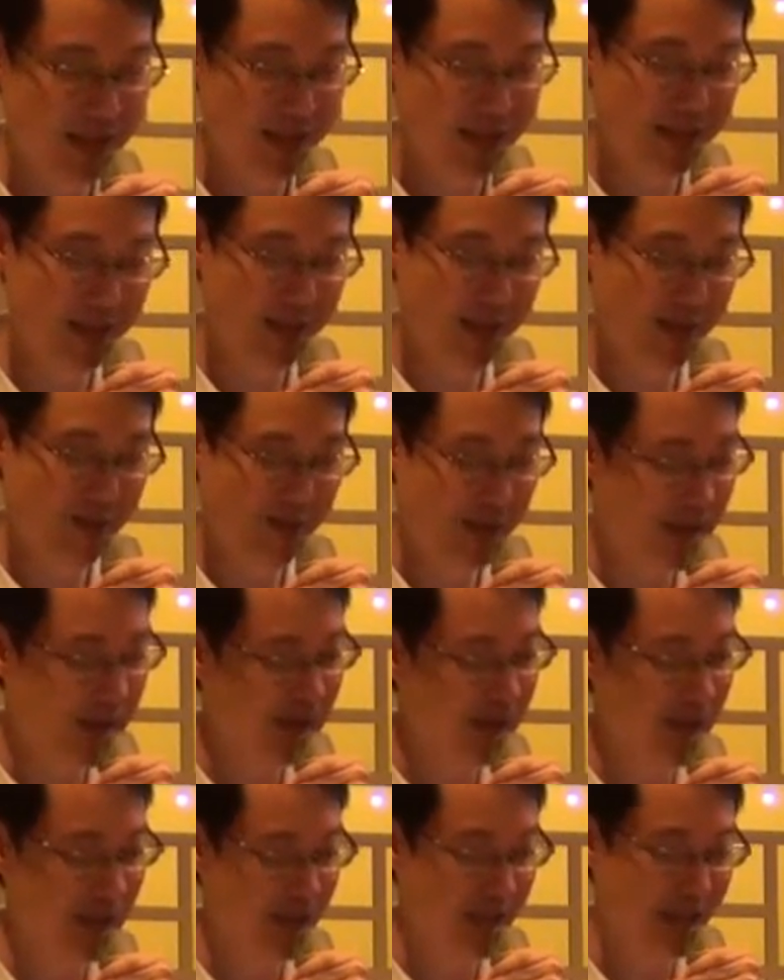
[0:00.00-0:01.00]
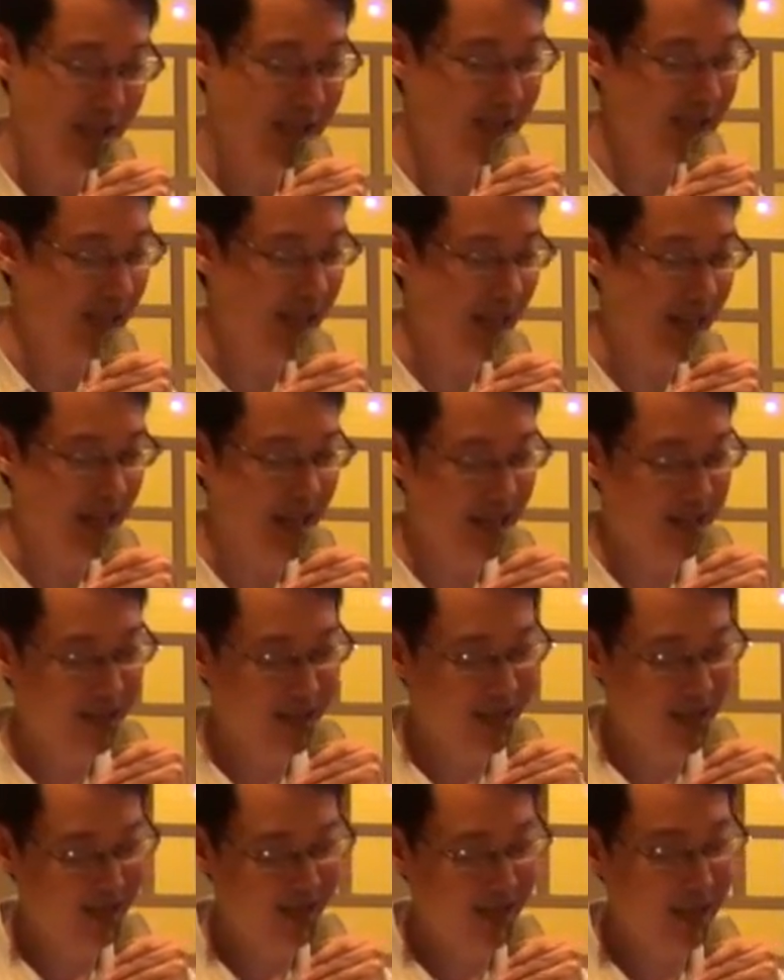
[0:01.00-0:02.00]
in comparison to the Chinese, they are
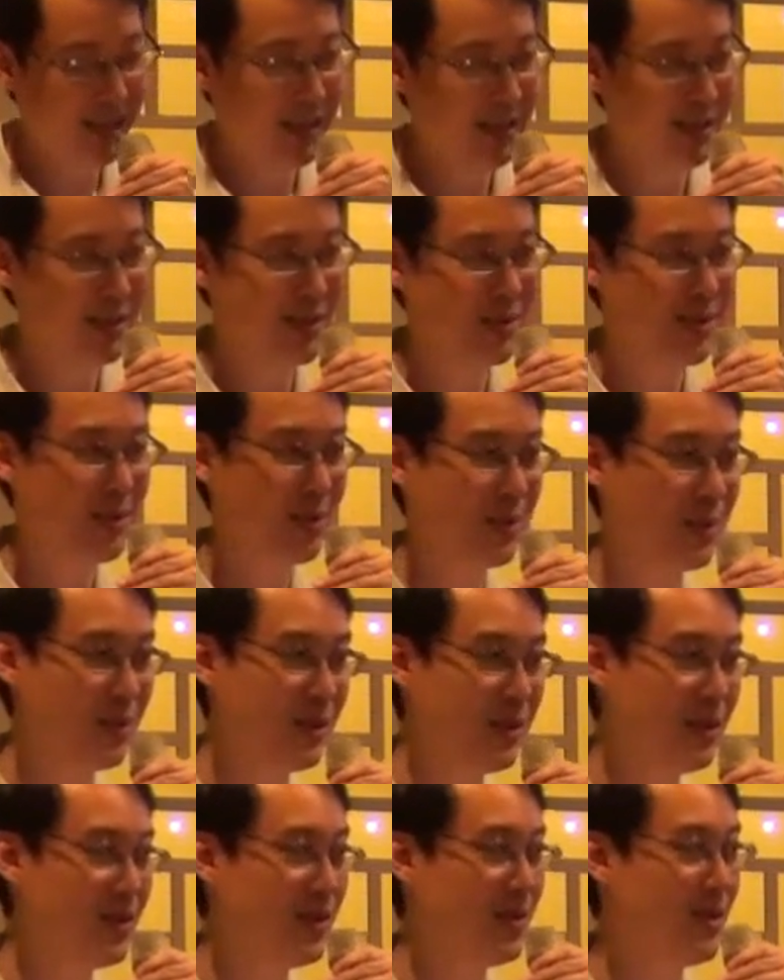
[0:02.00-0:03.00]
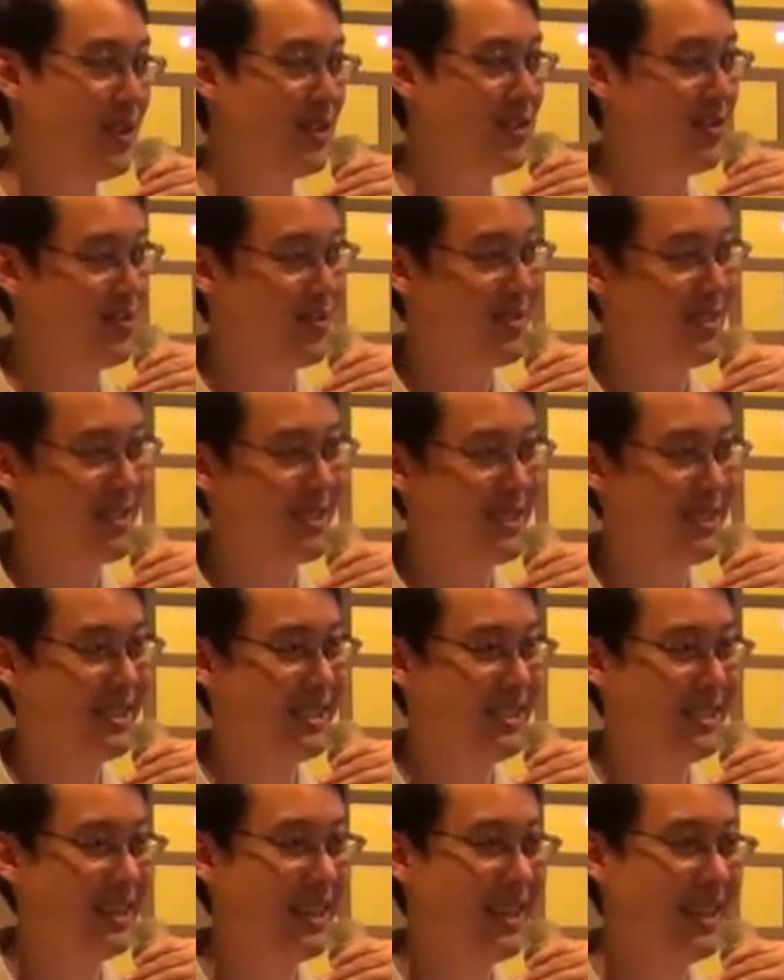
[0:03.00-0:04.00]
uncivilized, crude,
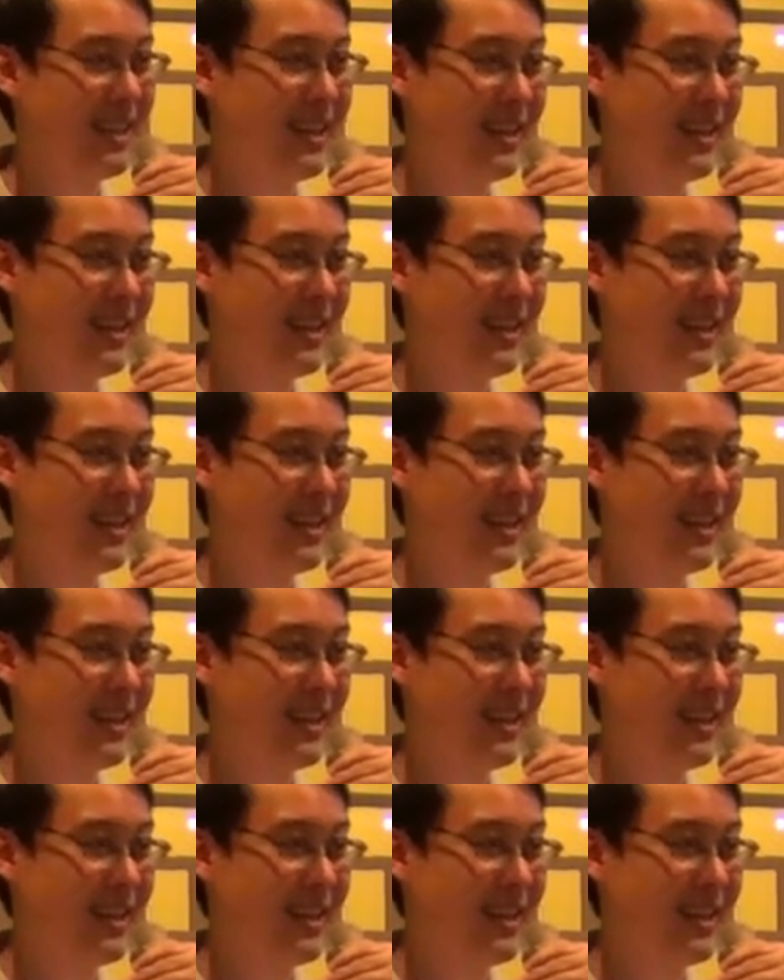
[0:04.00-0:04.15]
treacherous,